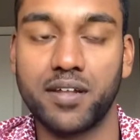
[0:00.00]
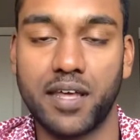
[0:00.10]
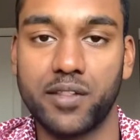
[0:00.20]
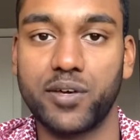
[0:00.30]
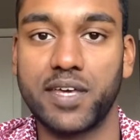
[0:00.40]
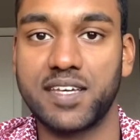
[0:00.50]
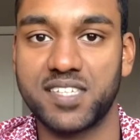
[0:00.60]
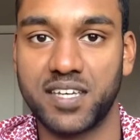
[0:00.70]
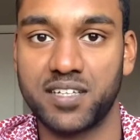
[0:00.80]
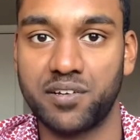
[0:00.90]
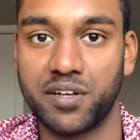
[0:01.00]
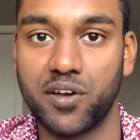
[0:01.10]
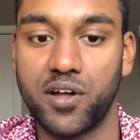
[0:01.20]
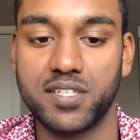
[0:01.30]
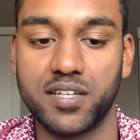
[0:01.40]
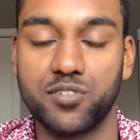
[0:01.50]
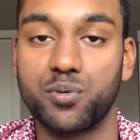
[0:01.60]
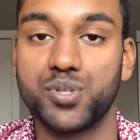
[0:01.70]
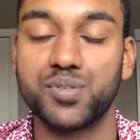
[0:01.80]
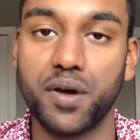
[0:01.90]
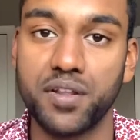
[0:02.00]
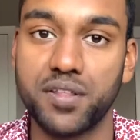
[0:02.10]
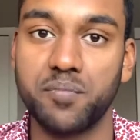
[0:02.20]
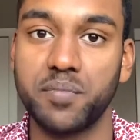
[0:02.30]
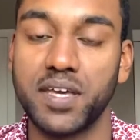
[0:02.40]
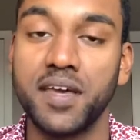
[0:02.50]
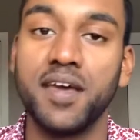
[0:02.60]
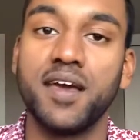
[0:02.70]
and looking at secondary content who are smarter than me